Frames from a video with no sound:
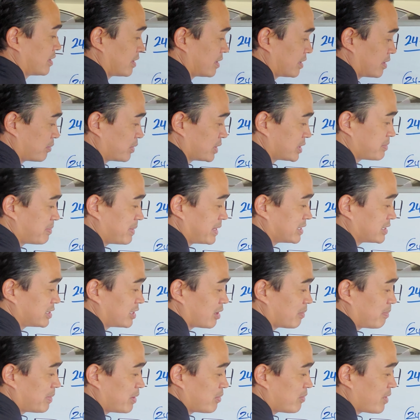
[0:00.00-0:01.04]
Which means
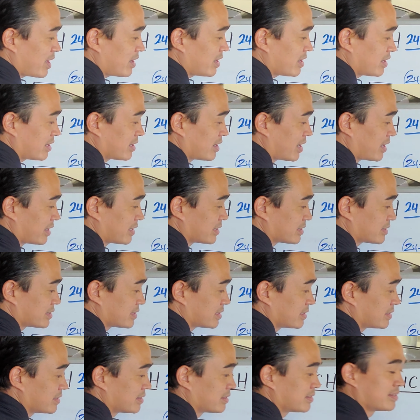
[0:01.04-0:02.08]
they'll be recognized.
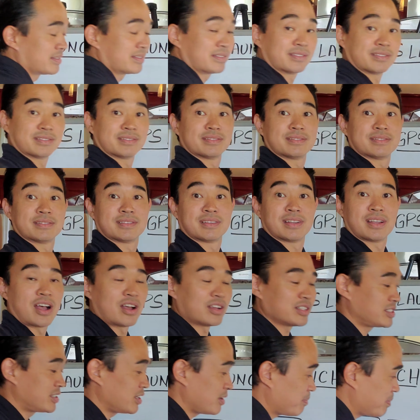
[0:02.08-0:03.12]

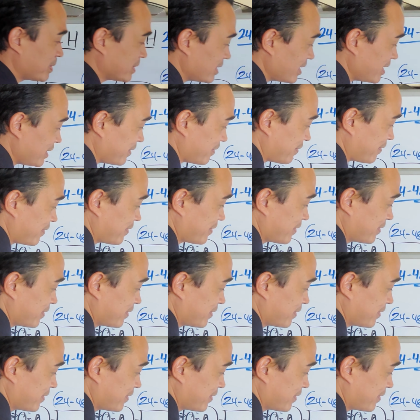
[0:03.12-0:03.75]
How's their belief?